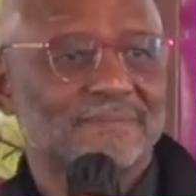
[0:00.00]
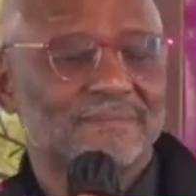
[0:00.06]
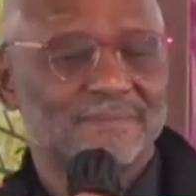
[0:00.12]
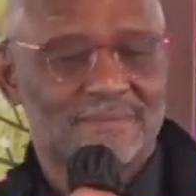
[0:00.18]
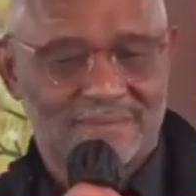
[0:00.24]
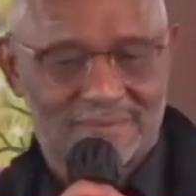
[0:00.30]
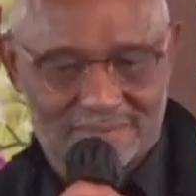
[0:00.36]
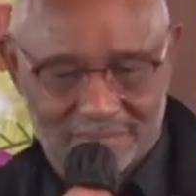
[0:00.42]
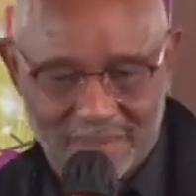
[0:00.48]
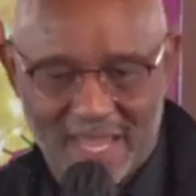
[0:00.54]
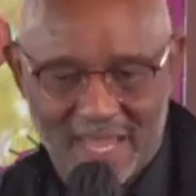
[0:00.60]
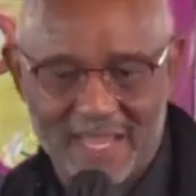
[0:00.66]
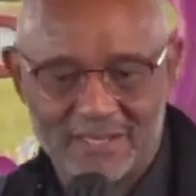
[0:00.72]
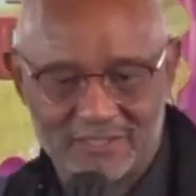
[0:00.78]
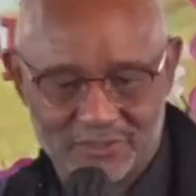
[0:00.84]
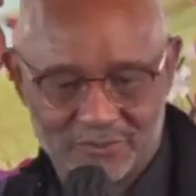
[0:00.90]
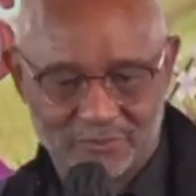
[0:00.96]
pain is
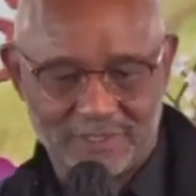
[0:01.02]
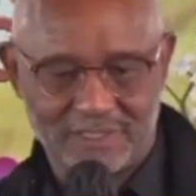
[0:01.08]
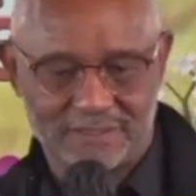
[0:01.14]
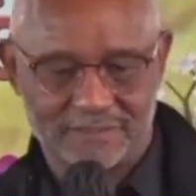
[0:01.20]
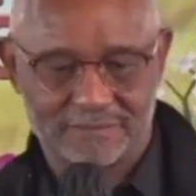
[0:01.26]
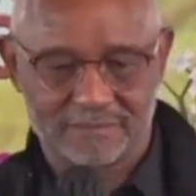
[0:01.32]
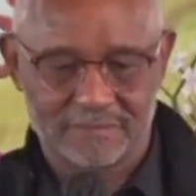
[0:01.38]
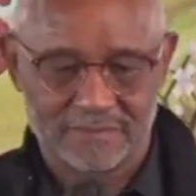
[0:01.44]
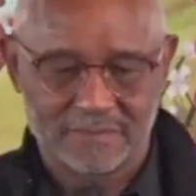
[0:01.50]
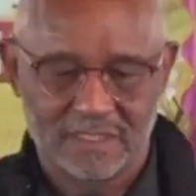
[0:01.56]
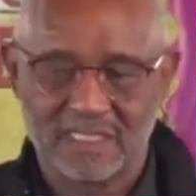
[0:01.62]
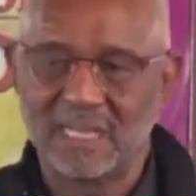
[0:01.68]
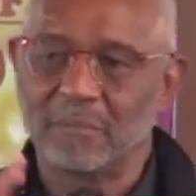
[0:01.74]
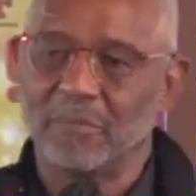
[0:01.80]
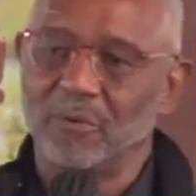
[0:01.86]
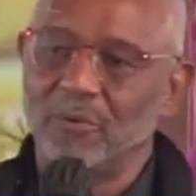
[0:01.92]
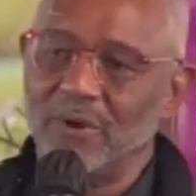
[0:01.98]
real. Number
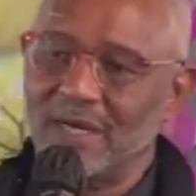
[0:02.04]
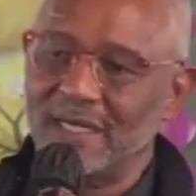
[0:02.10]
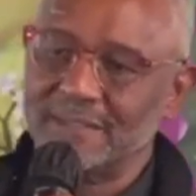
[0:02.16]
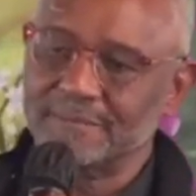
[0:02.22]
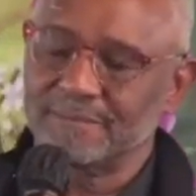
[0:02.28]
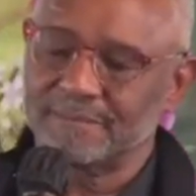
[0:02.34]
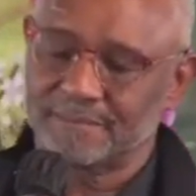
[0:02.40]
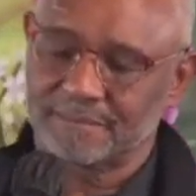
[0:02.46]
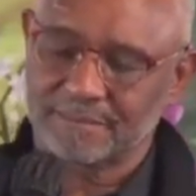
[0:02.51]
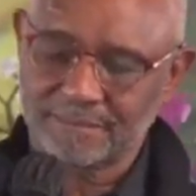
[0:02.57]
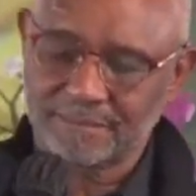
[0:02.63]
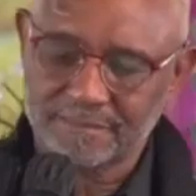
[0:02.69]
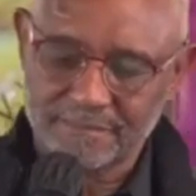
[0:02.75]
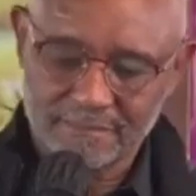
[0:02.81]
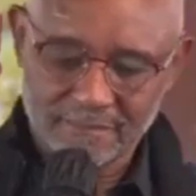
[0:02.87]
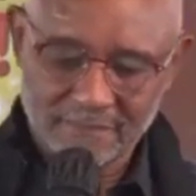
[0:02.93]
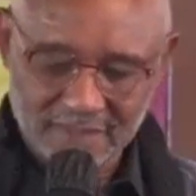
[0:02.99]
one,
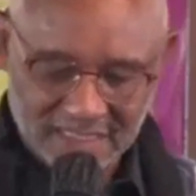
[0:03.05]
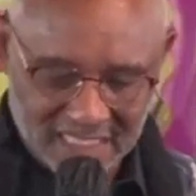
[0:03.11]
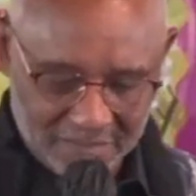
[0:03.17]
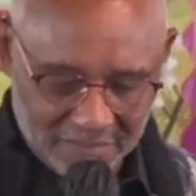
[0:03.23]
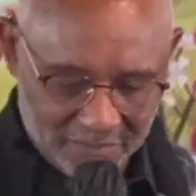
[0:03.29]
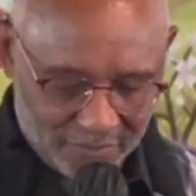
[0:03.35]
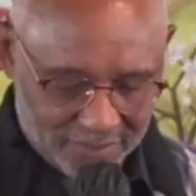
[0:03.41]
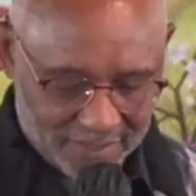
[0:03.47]
number one,